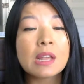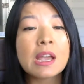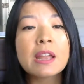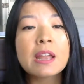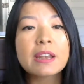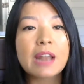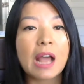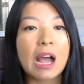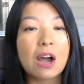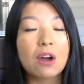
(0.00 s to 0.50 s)

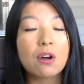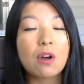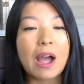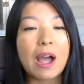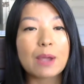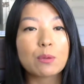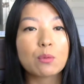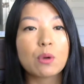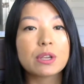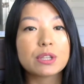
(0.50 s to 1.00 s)
And now
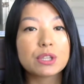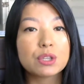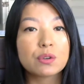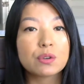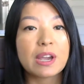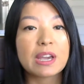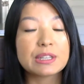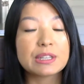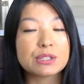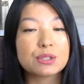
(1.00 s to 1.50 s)
I want you
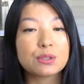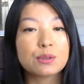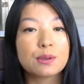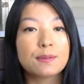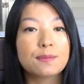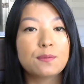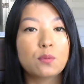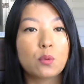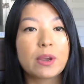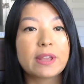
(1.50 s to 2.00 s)
guys to
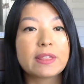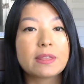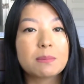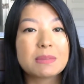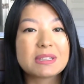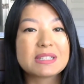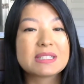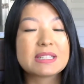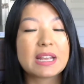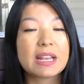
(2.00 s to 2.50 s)
avoid the
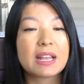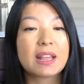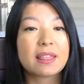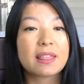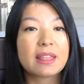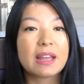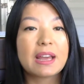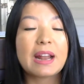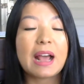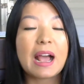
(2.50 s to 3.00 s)

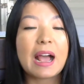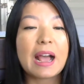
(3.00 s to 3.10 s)
mistake that